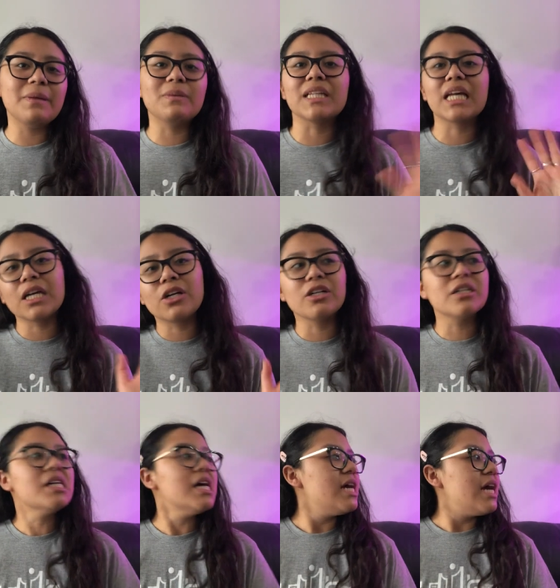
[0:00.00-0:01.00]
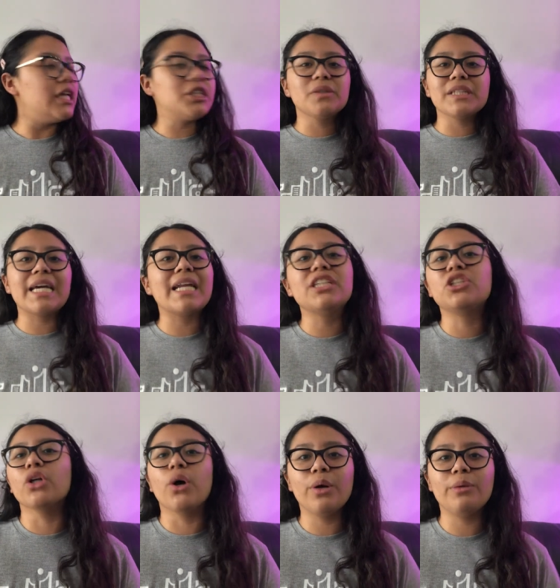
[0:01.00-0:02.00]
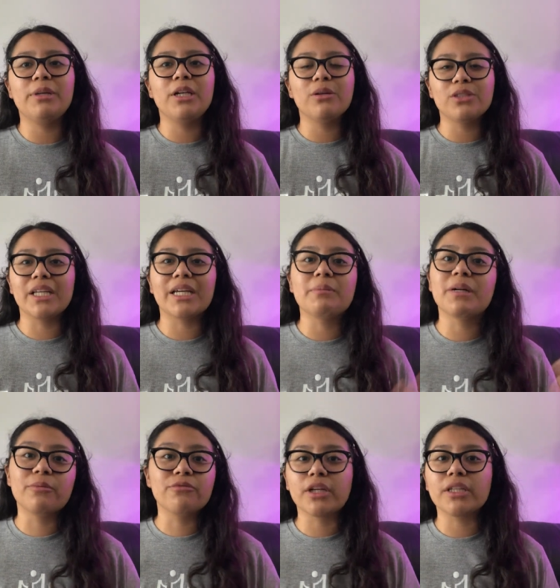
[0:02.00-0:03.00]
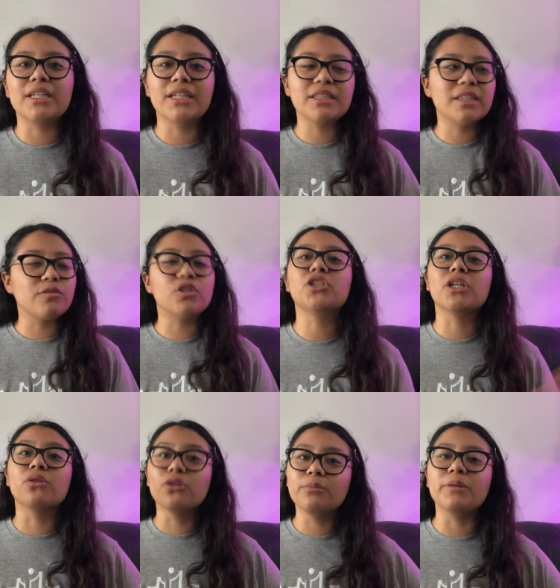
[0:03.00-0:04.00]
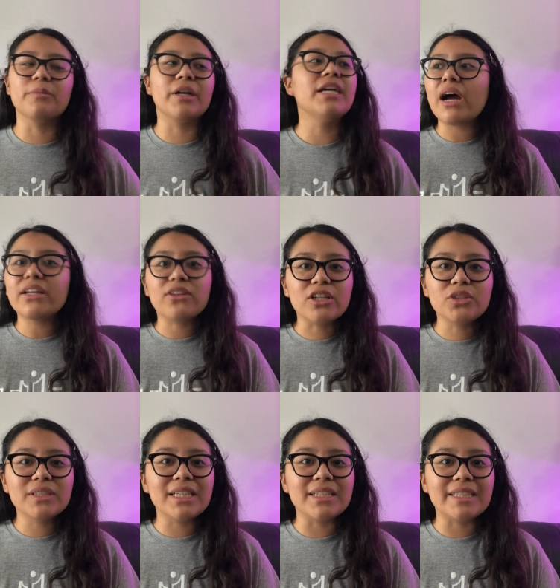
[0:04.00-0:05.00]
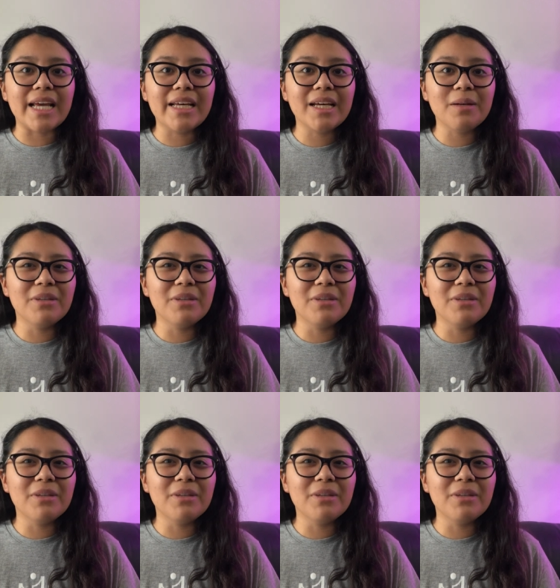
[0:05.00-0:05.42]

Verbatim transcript: He was licking her, and she was like getting to know him, you know, so they can become friendly and stuff. So she can groom him, right? I thought she was gonna take him.